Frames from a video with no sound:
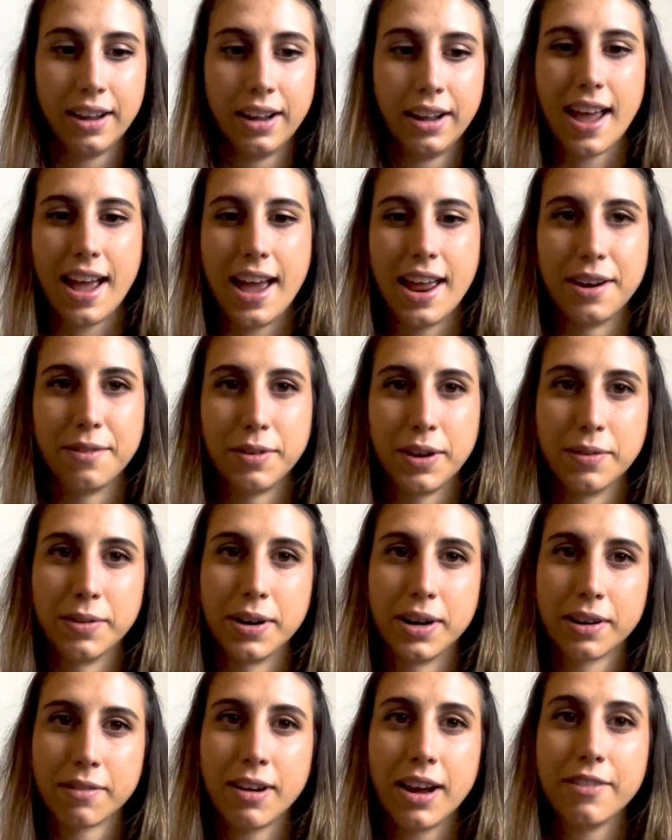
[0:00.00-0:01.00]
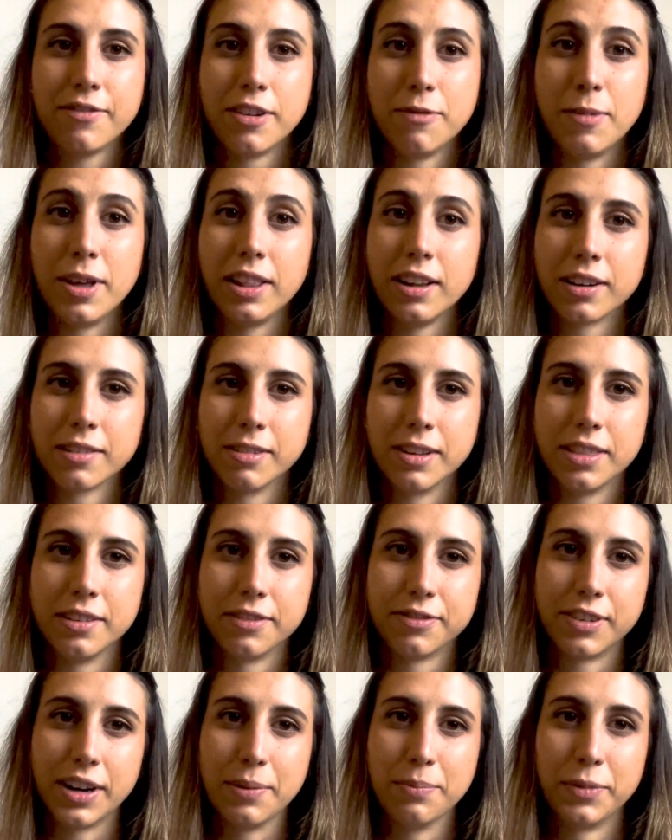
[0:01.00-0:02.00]
And we were quite familiar with the
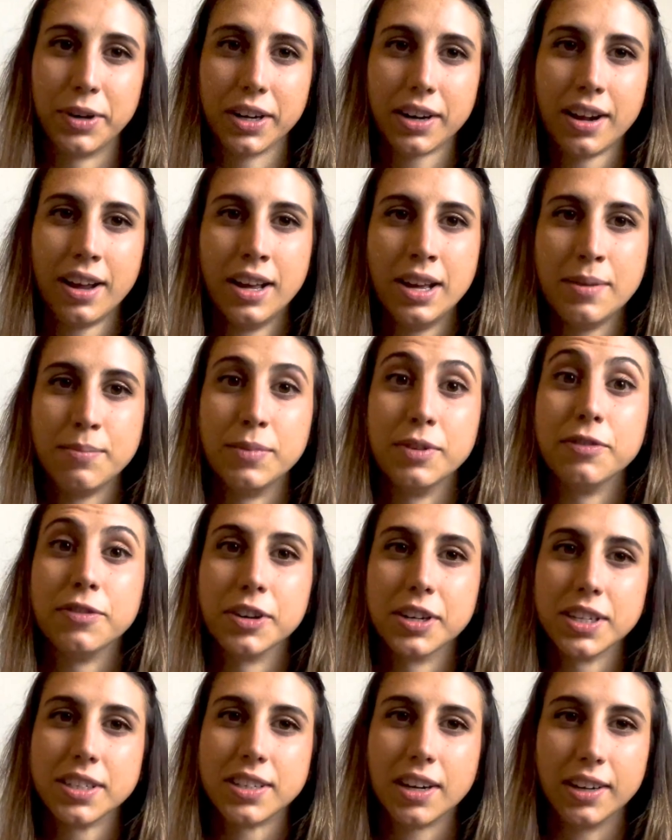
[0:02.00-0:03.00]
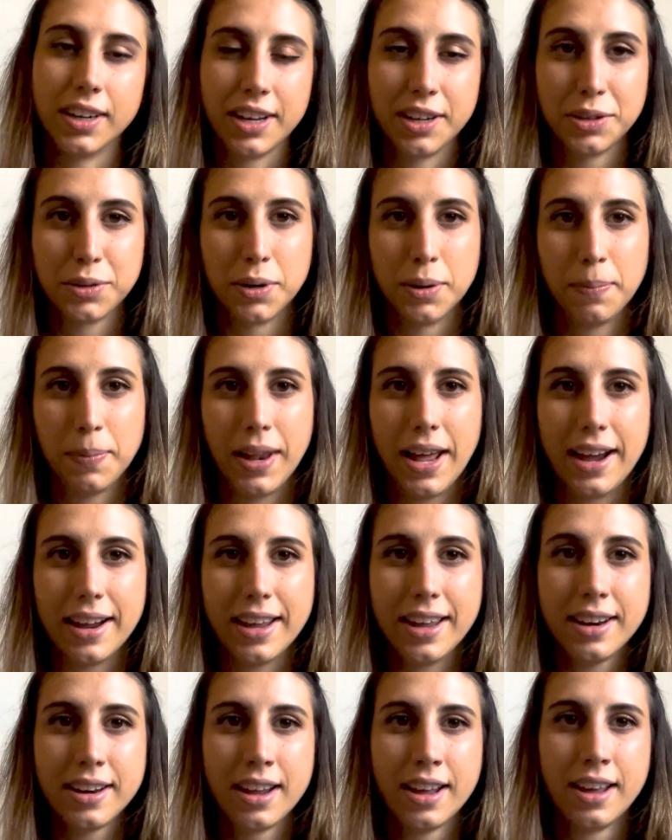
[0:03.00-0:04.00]
framework before starting to apply it.